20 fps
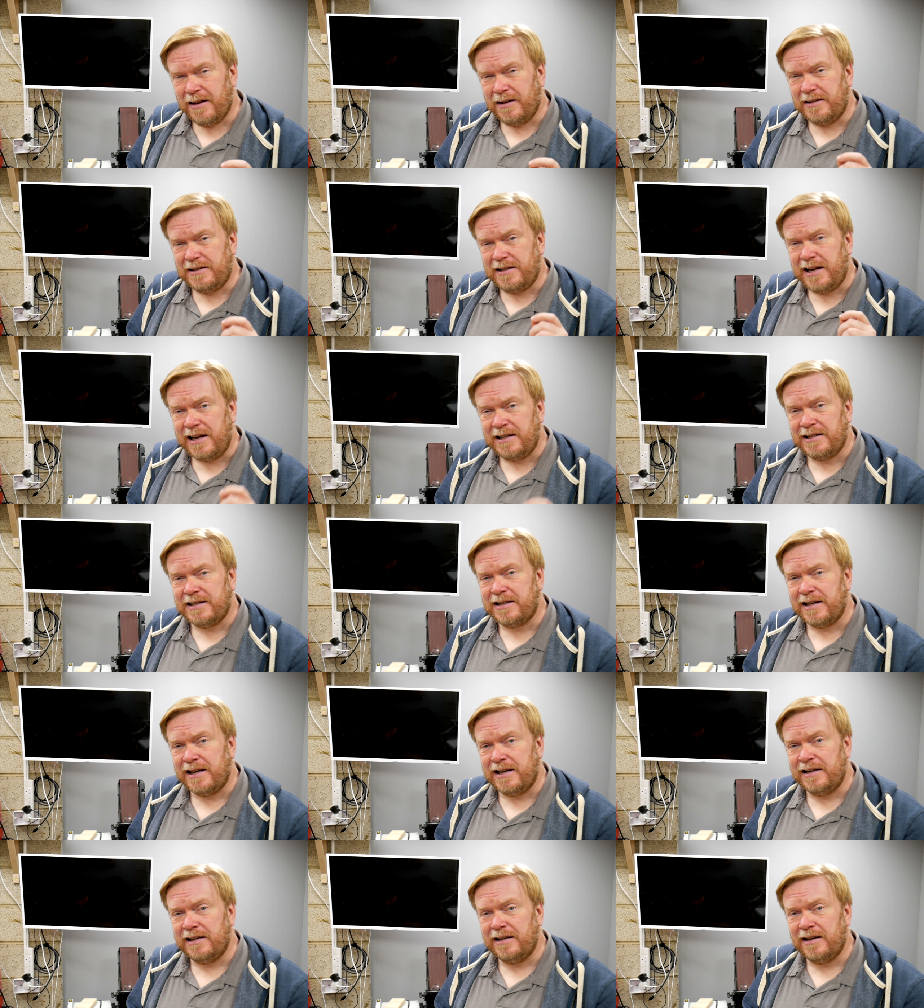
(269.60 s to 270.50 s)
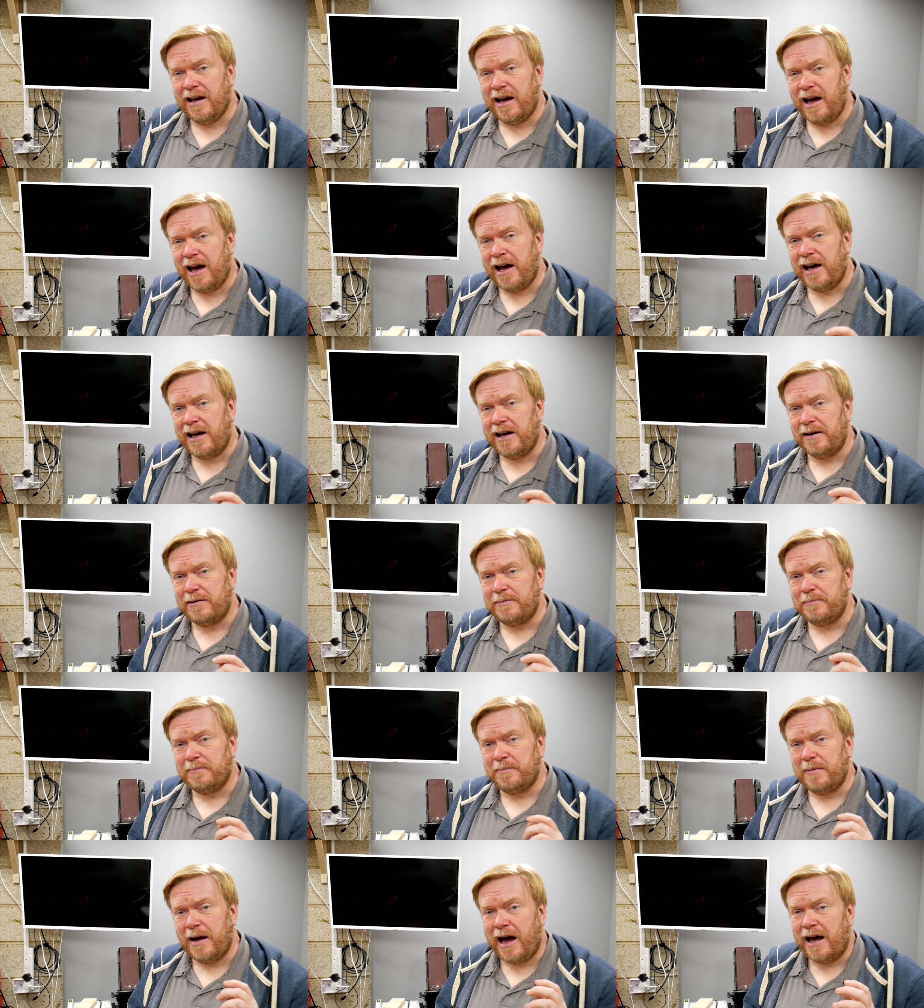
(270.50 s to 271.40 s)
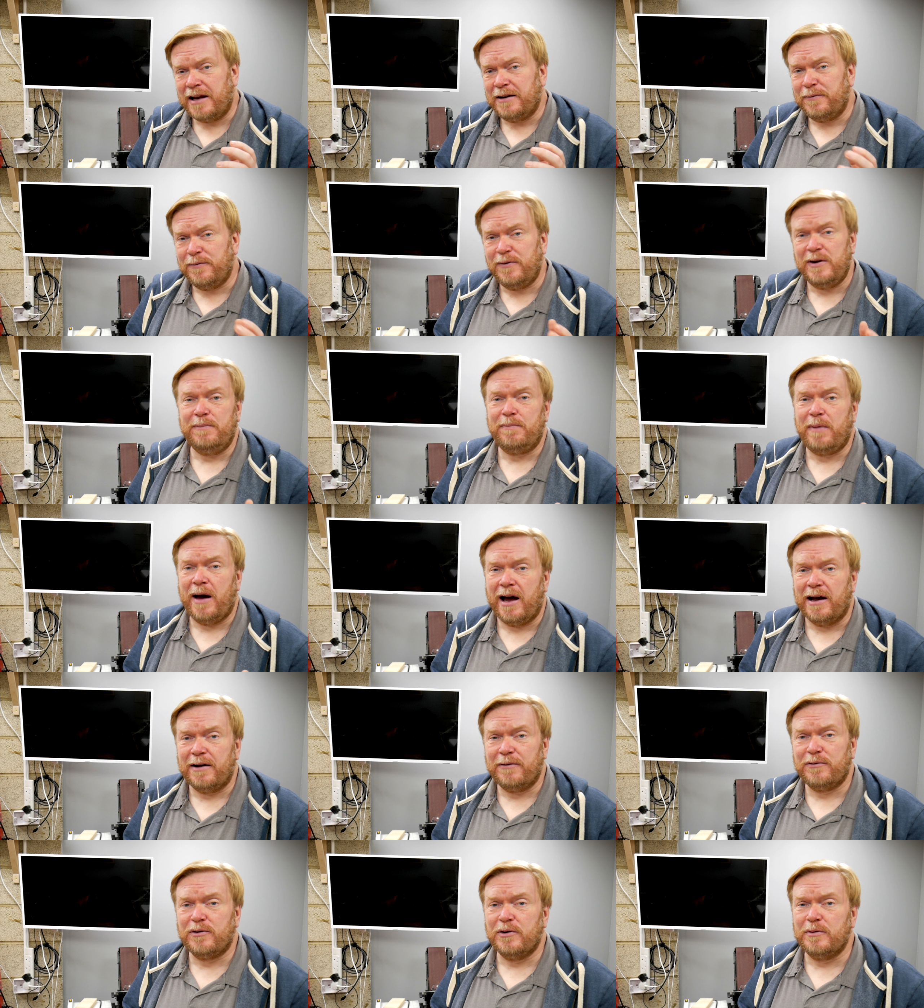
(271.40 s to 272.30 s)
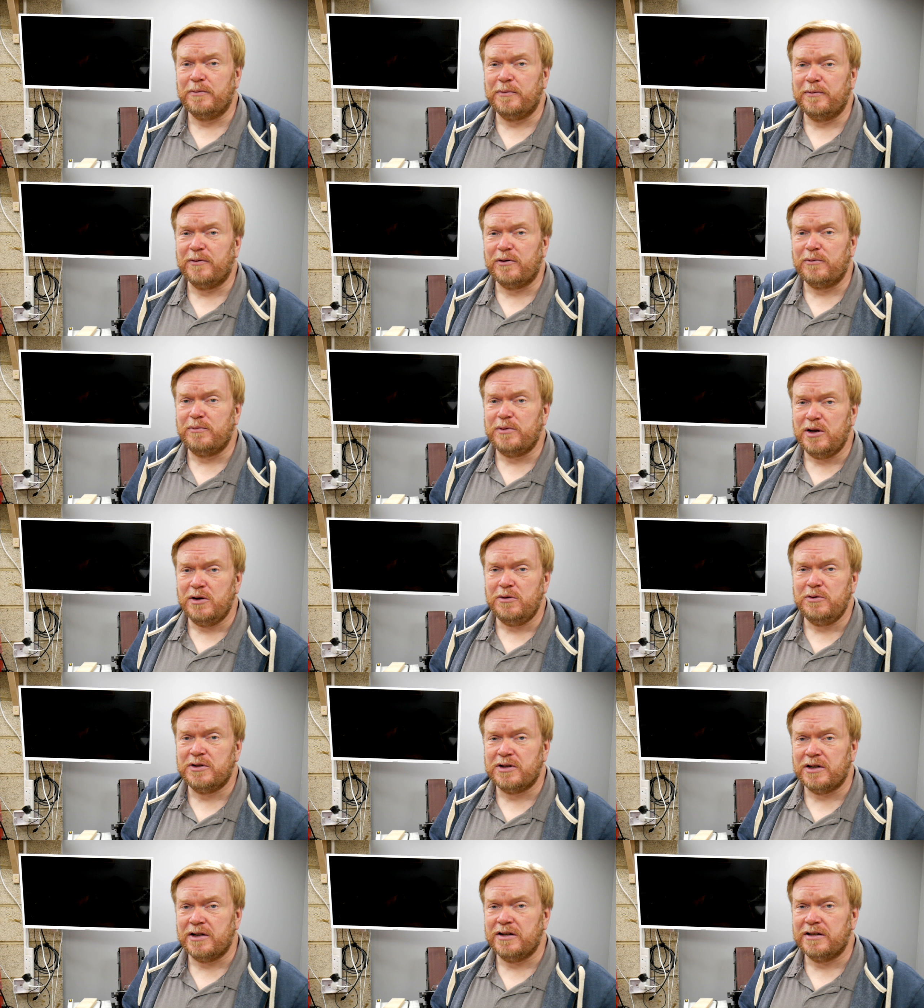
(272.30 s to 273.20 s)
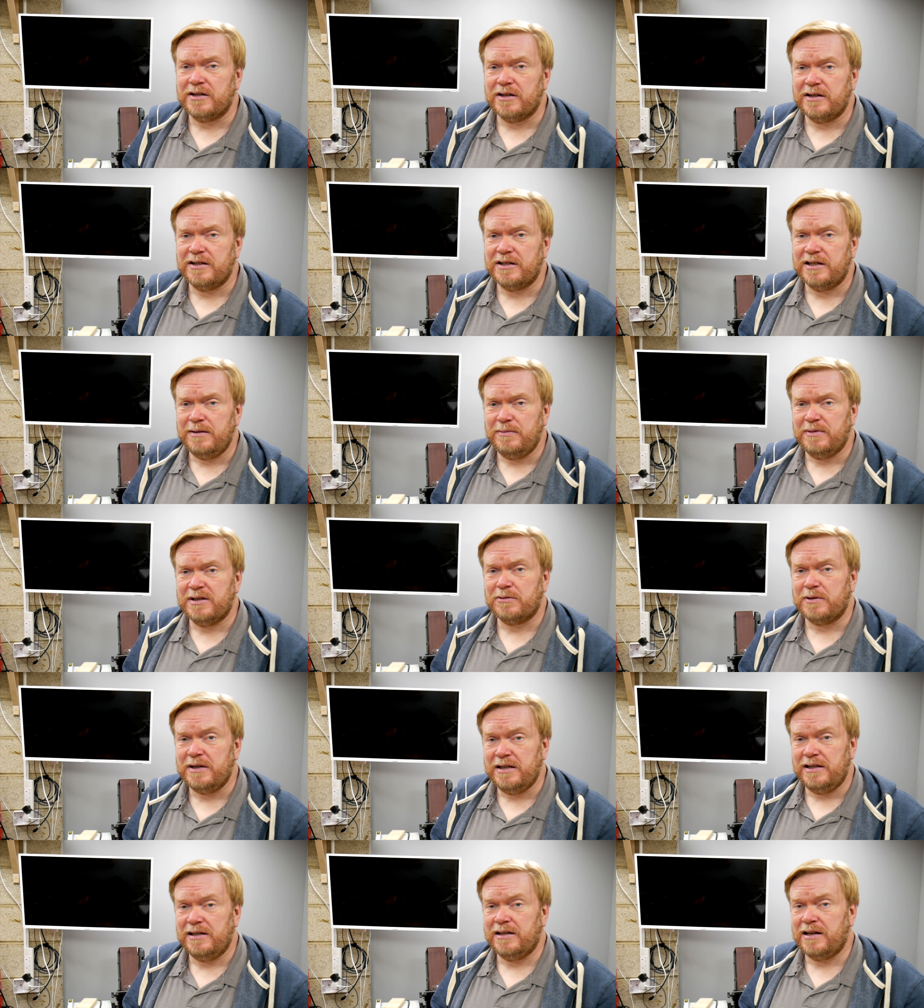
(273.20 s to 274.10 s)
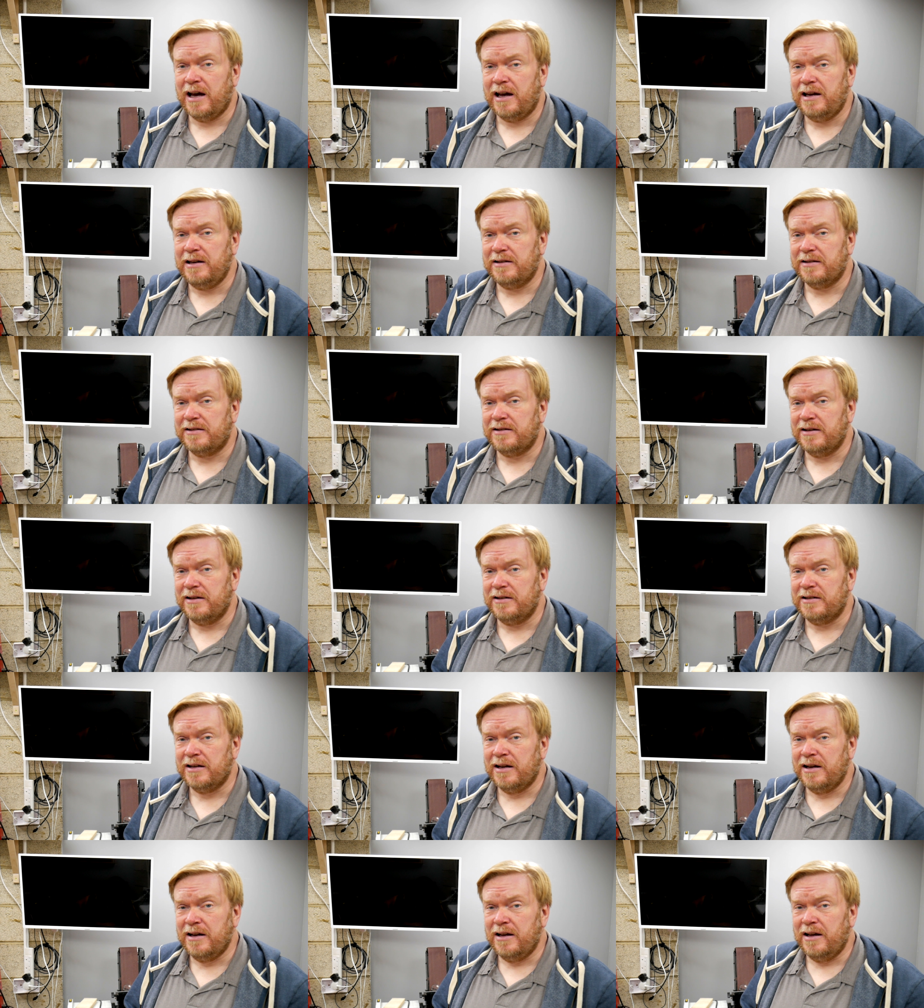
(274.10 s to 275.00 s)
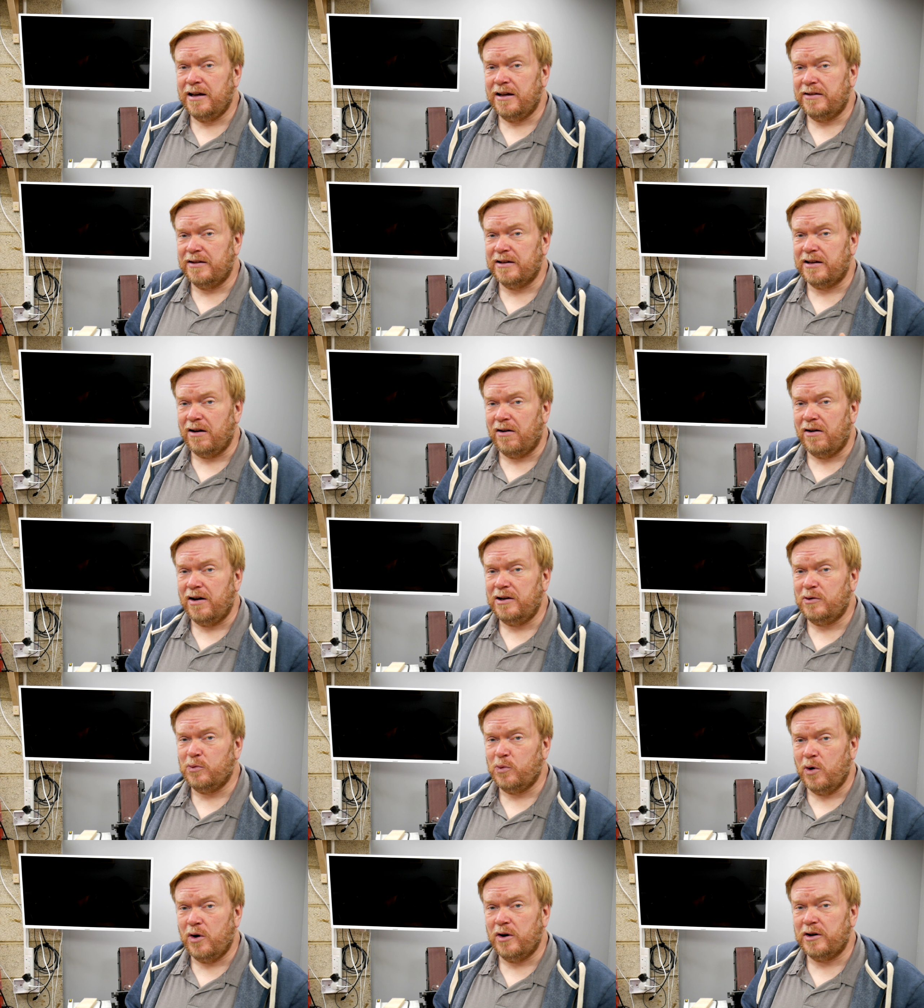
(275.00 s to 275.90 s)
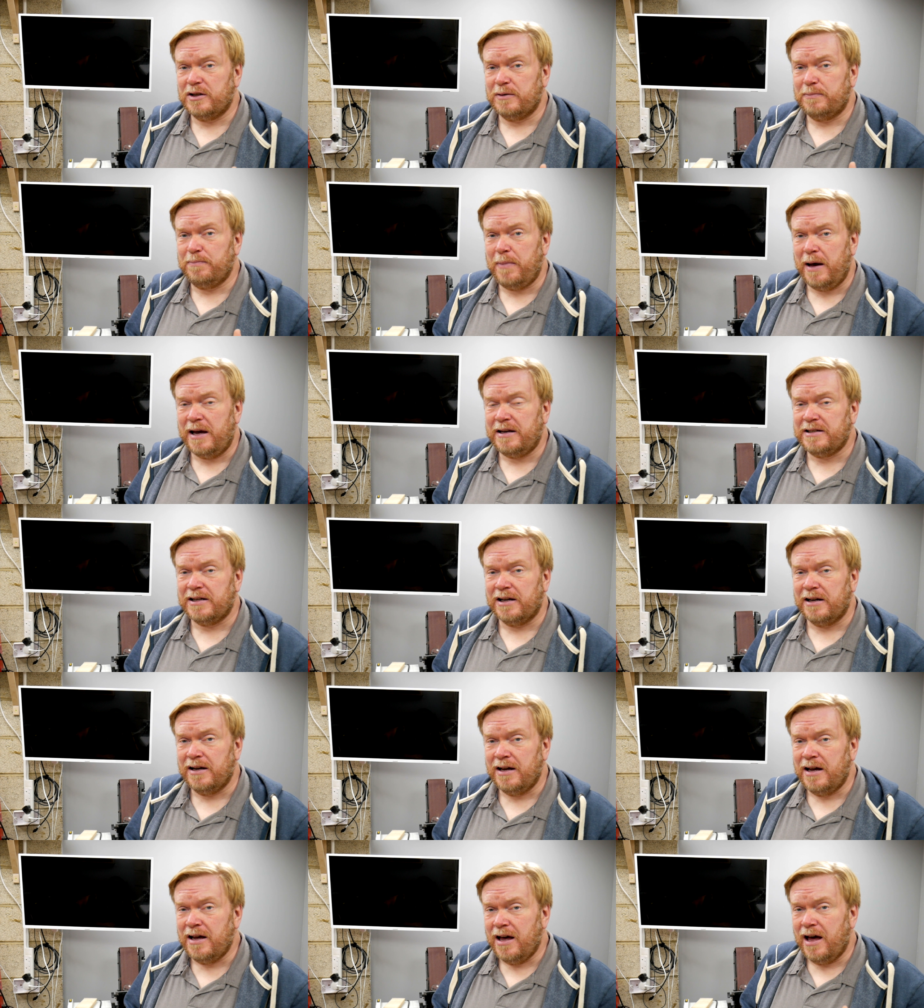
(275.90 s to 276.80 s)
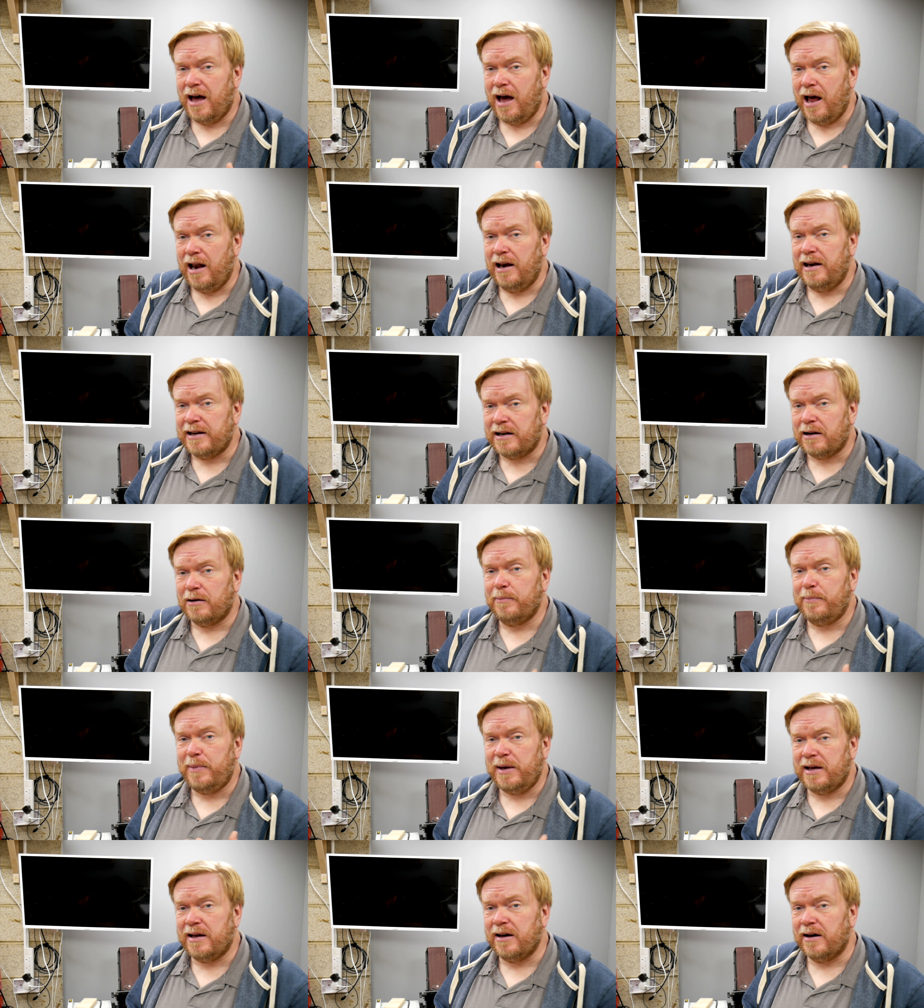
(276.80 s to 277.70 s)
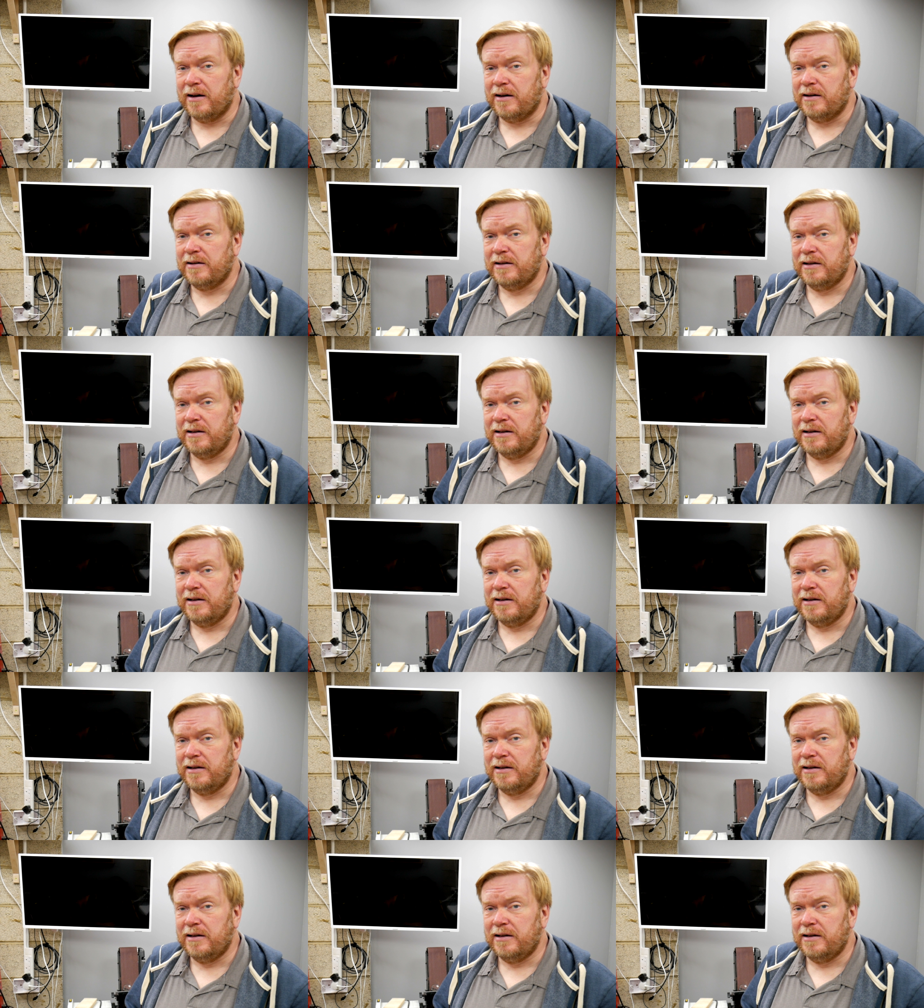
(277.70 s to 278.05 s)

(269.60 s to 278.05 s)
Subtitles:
Testing and feedback from users seems to indicate that the guide works better a little bigger,